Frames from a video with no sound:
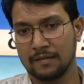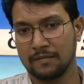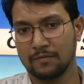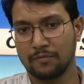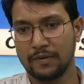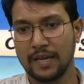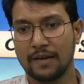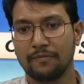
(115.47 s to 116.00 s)

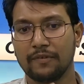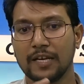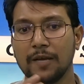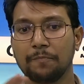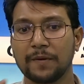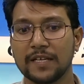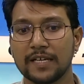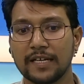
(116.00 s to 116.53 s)
we have
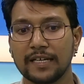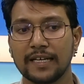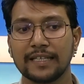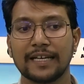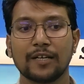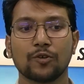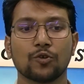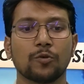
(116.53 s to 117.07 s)
represented
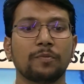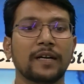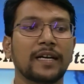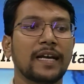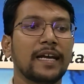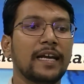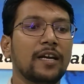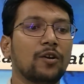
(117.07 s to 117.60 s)
that group data
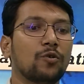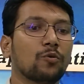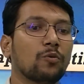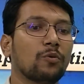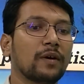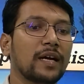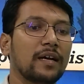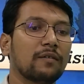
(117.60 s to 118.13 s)
into
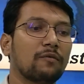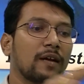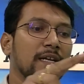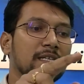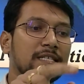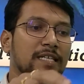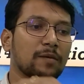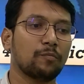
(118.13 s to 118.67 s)
one is
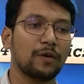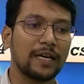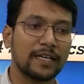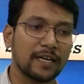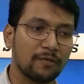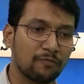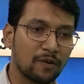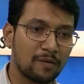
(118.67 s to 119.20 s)

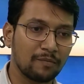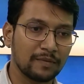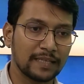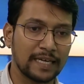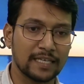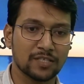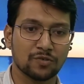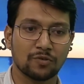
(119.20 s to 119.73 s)
tabulated form, that
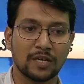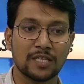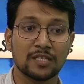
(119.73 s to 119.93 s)
is known as